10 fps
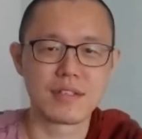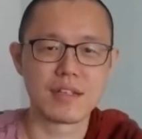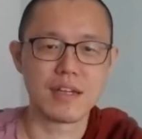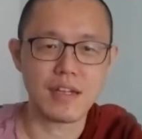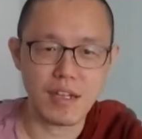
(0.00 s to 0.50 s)

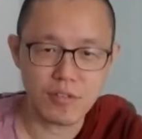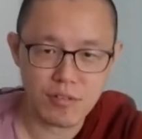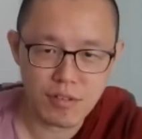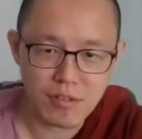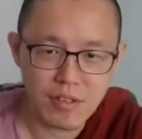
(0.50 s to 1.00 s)
And how do you
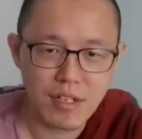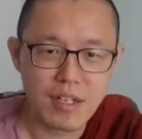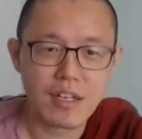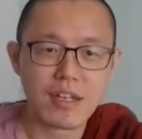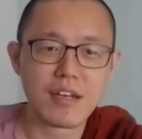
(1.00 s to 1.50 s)
know?
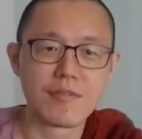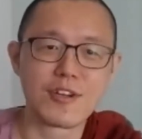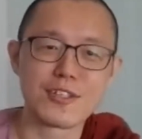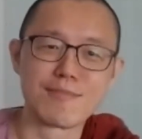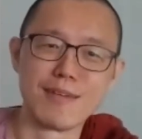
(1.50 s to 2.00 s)

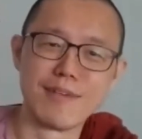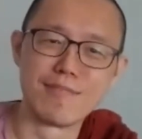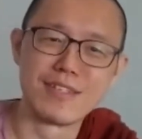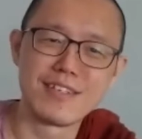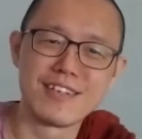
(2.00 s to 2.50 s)
Because my
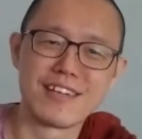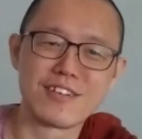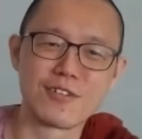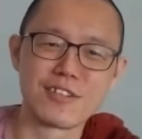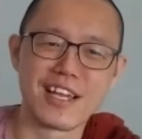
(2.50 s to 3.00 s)
mommy
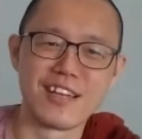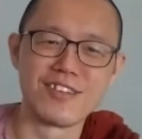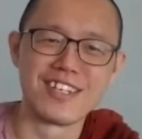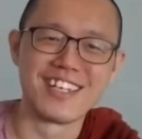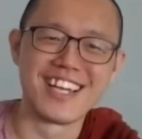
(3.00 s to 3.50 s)
cook that every
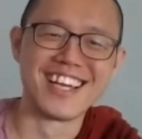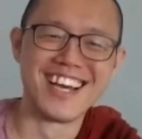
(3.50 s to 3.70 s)
day.